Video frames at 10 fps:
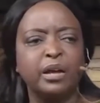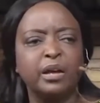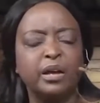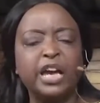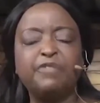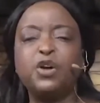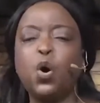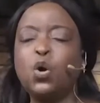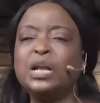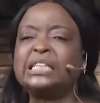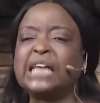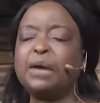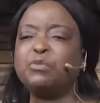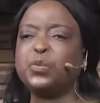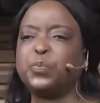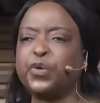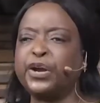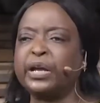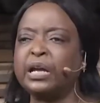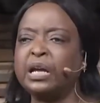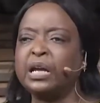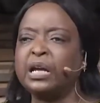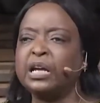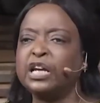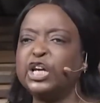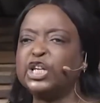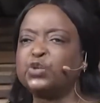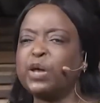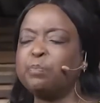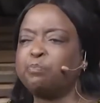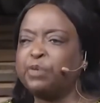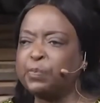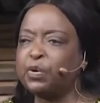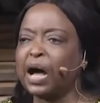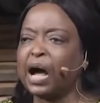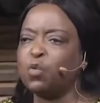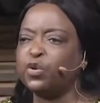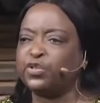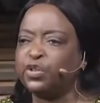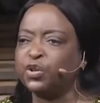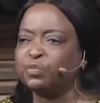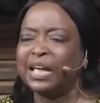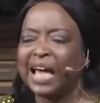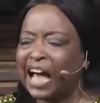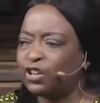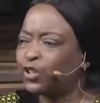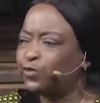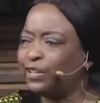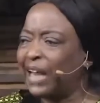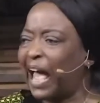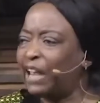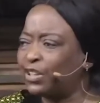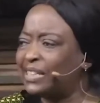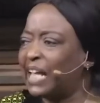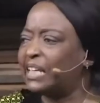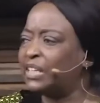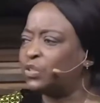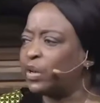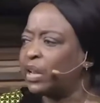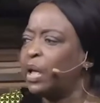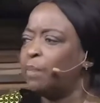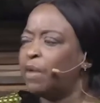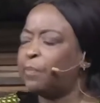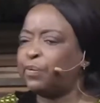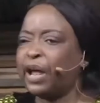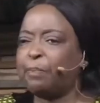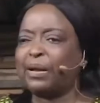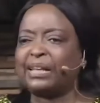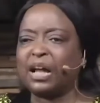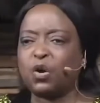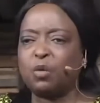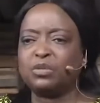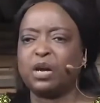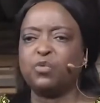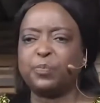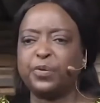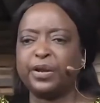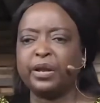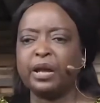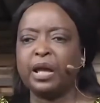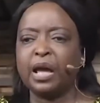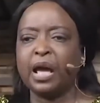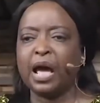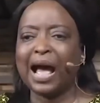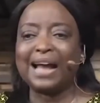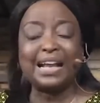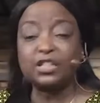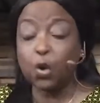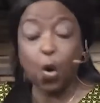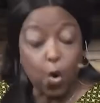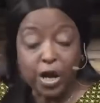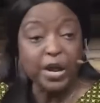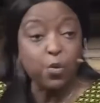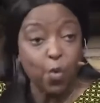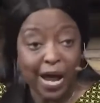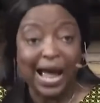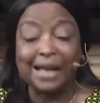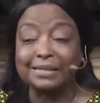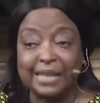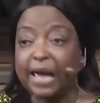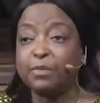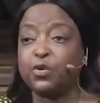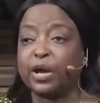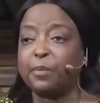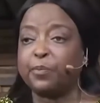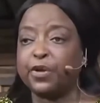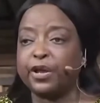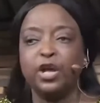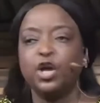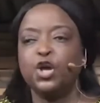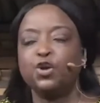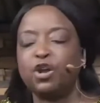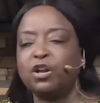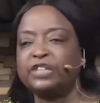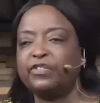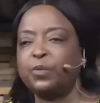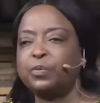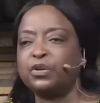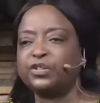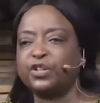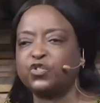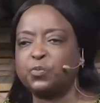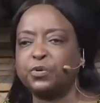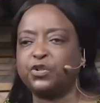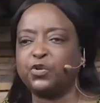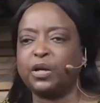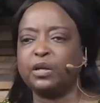If the only time you pray is when people are with you, I just like it when my prayer partner comes and we pray. And that's the only way and time you can pray. You're not developing yourself spiritually.